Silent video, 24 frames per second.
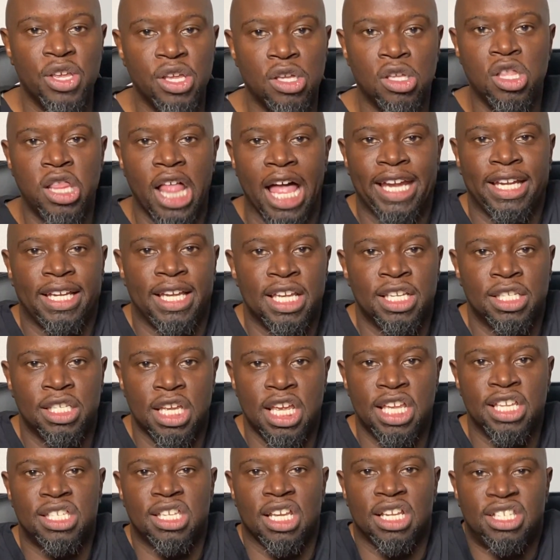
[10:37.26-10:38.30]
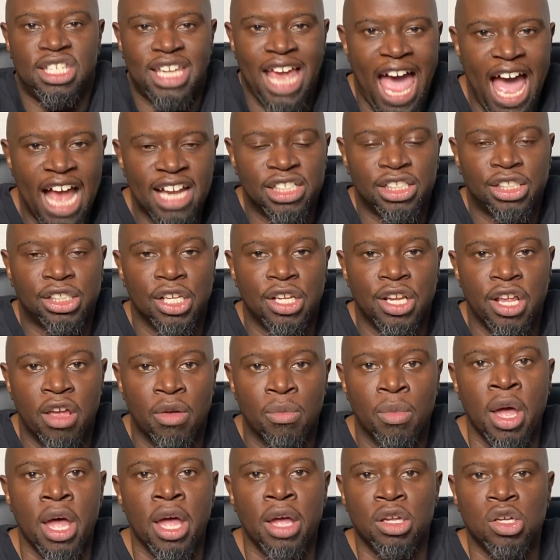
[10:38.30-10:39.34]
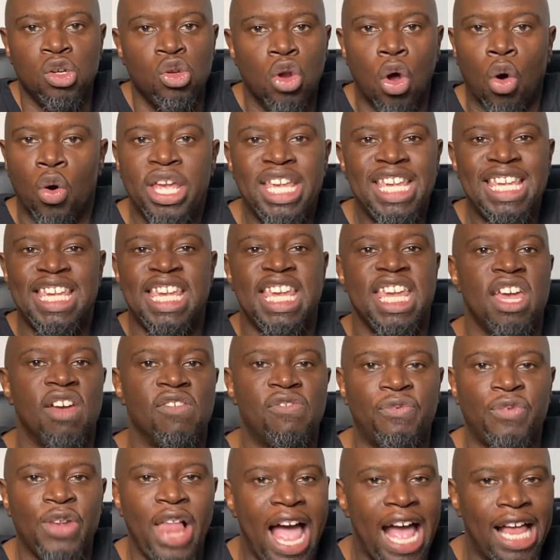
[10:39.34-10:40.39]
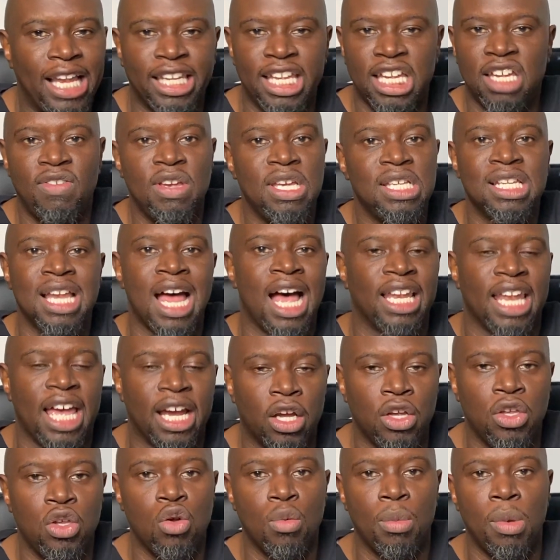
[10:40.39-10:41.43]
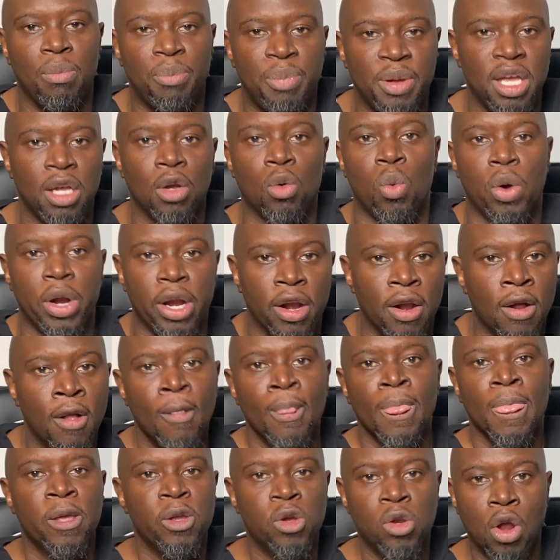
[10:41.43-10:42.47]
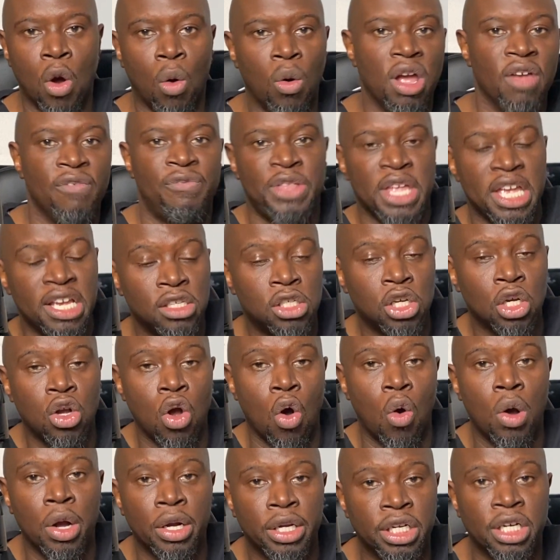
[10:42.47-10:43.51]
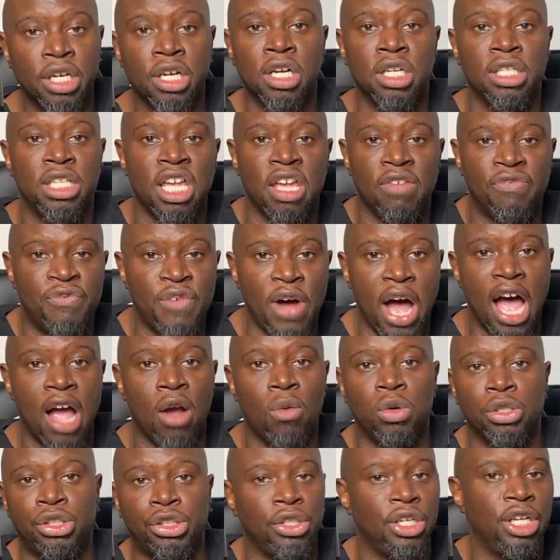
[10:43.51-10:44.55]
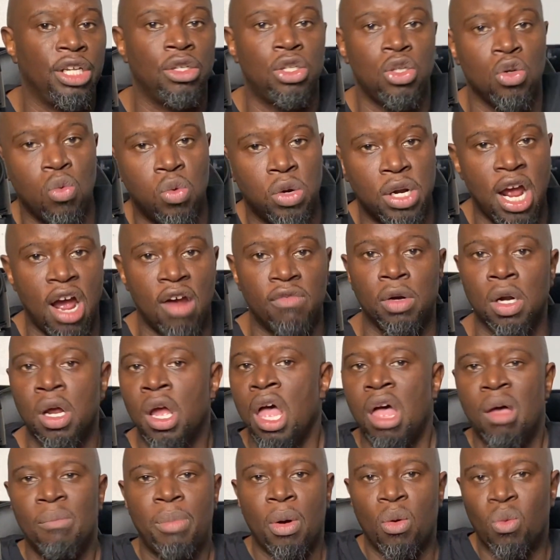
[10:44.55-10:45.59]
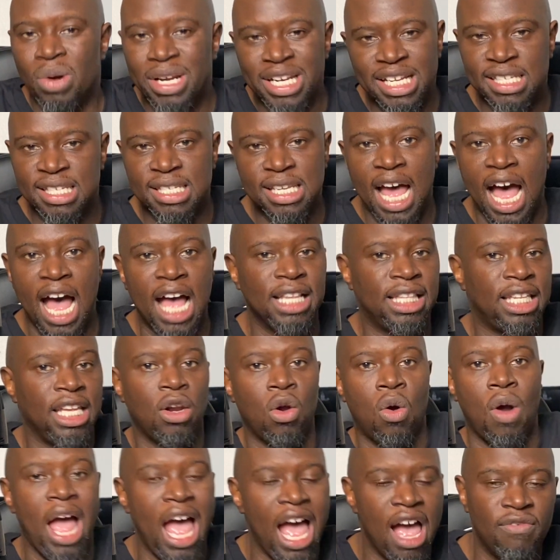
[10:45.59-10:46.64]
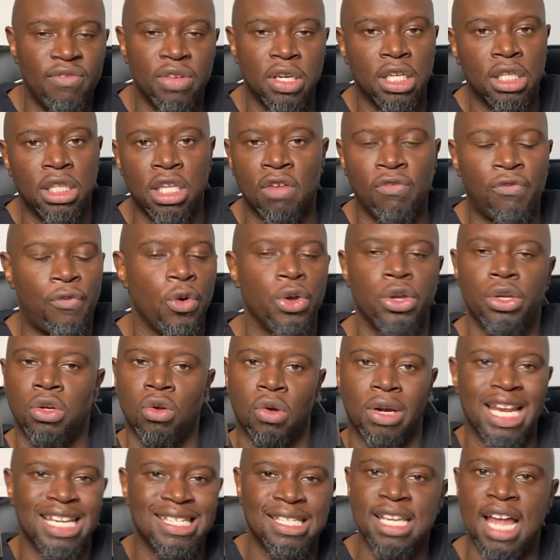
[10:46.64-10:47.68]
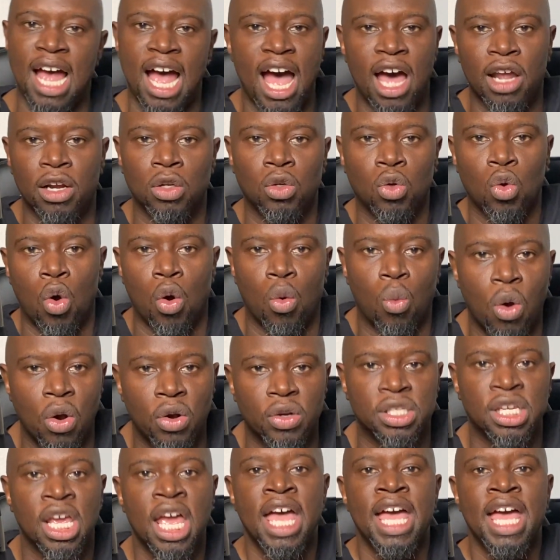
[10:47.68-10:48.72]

Like it's it's attached to them. You know, he can't flat leave. He's not like a human being where, you know, if things are going good, they're fine with you, they do whatever. But when it's not, they don't have anything for you. No, that's not how the Lord works.